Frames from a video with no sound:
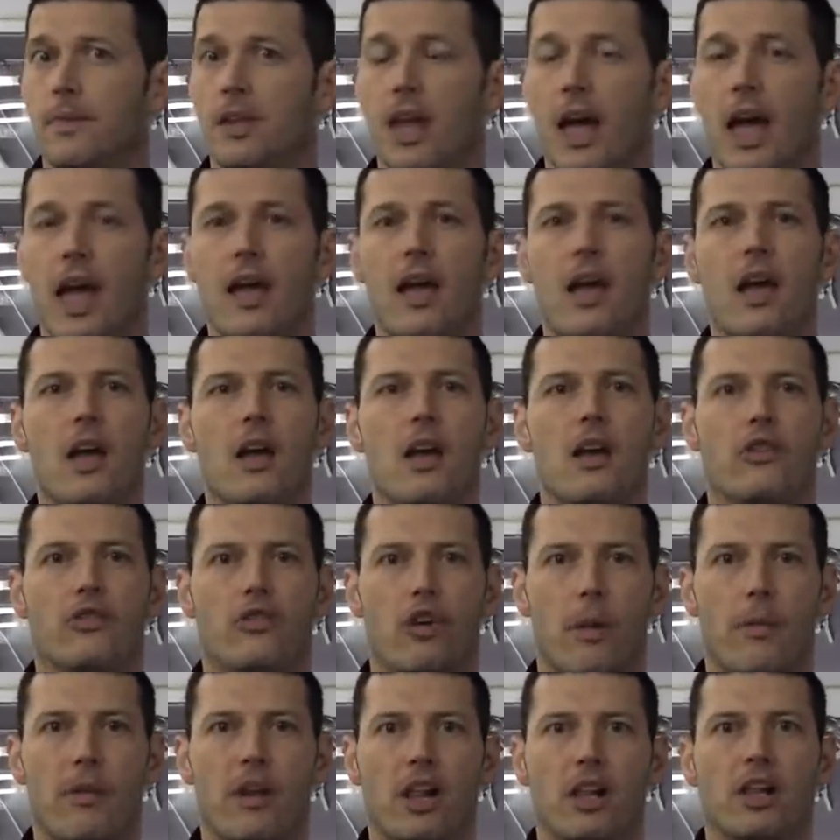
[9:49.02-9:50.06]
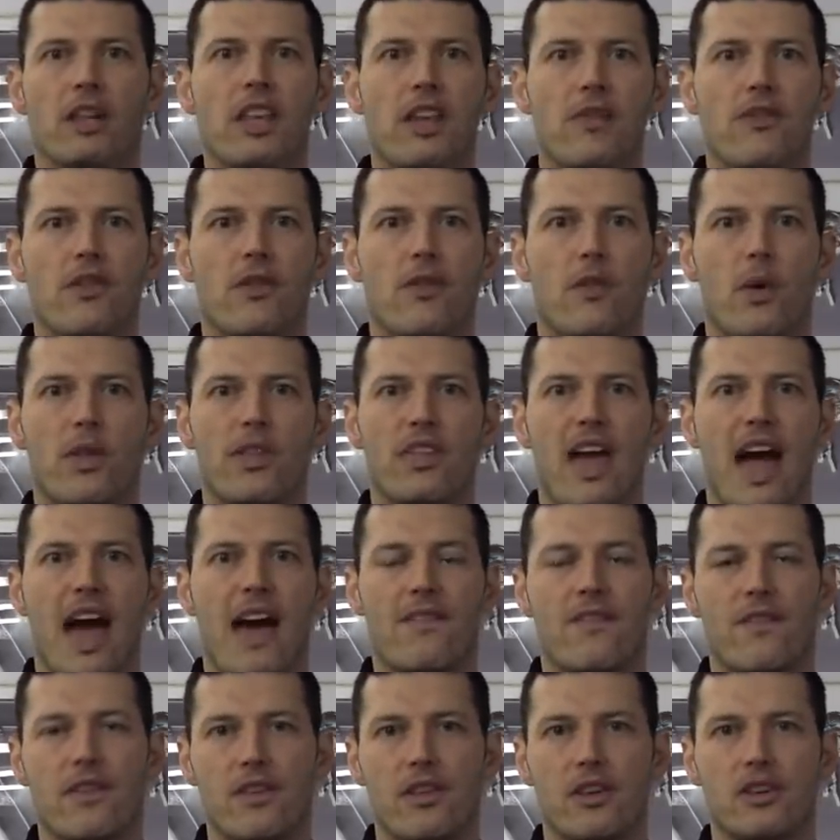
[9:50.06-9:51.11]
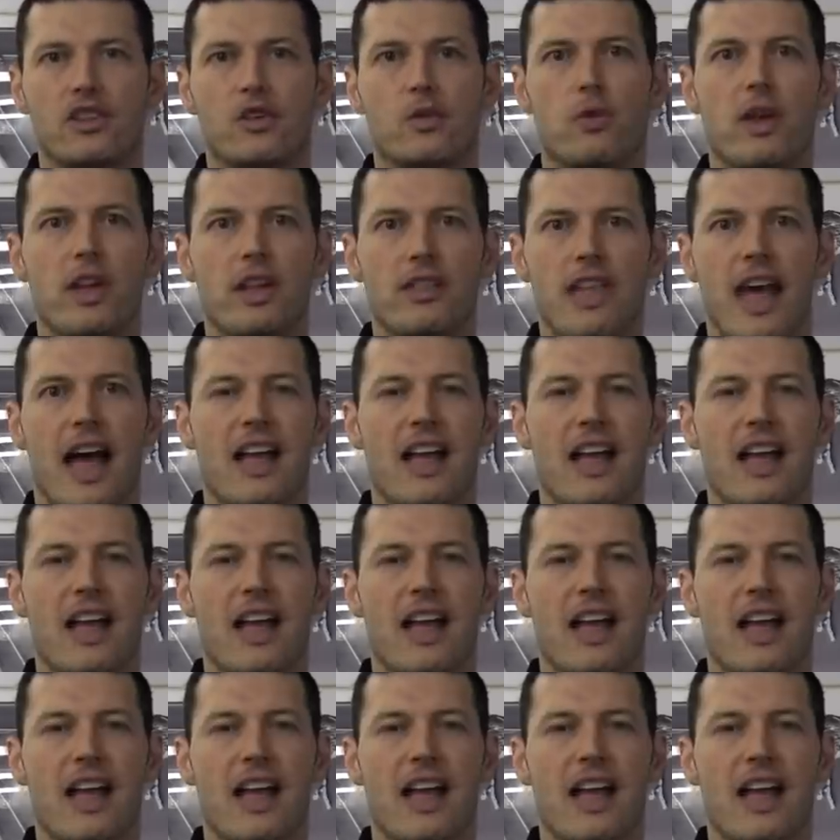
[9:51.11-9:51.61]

Okay? So I'm going to leave you with that for this week.